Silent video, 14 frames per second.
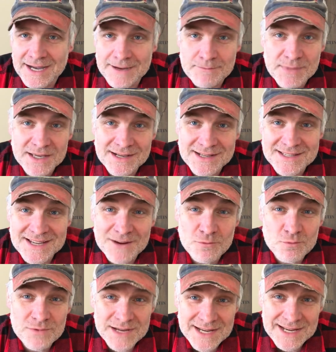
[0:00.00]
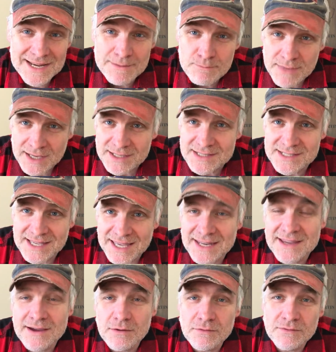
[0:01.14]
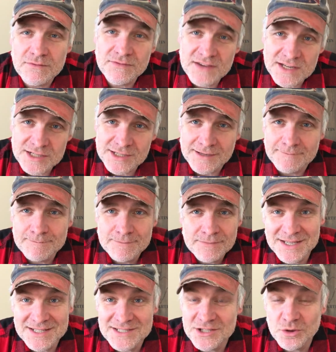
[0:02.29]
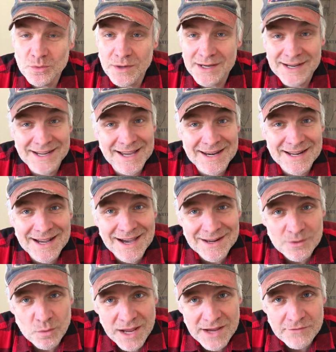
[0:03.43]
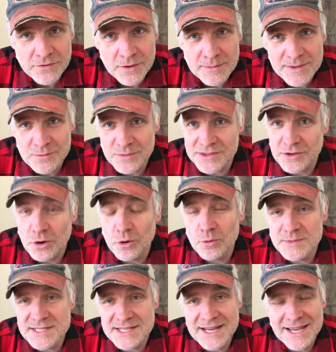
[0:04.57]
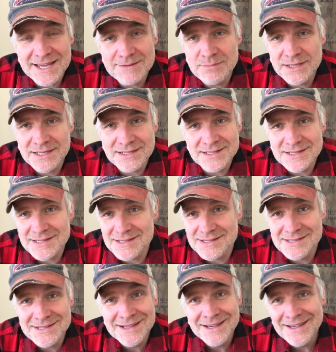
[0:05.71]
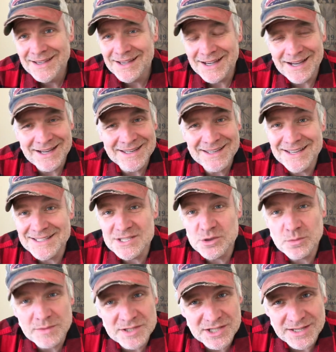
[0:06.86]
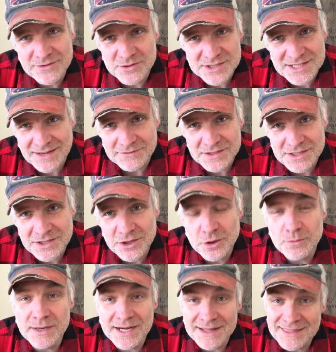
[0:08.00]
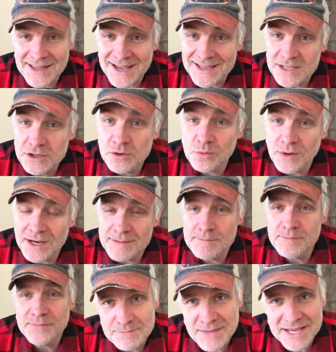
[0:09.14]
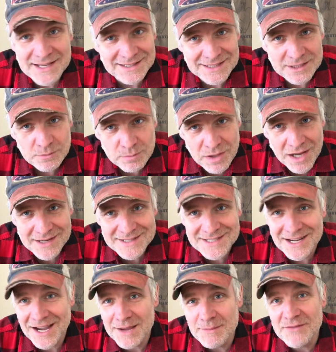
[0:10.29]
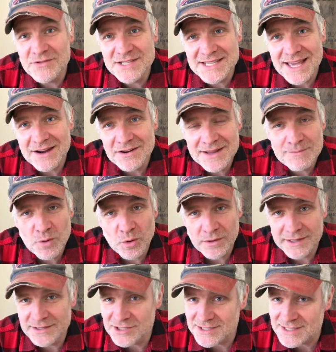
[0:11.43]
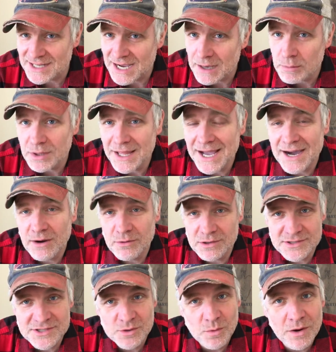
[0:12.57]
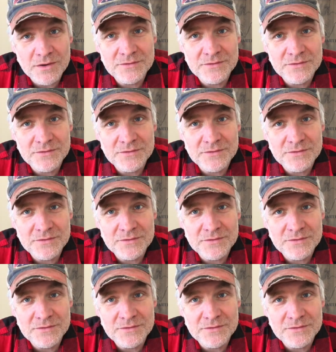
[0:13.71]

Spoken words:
because I really miss getting out and fishing. Because you know what, I kind of got away from it with the homestead because you got so much other stuff to do. But I thought, you know what, make a little block of time every Saturday morning, just a couple hours, go out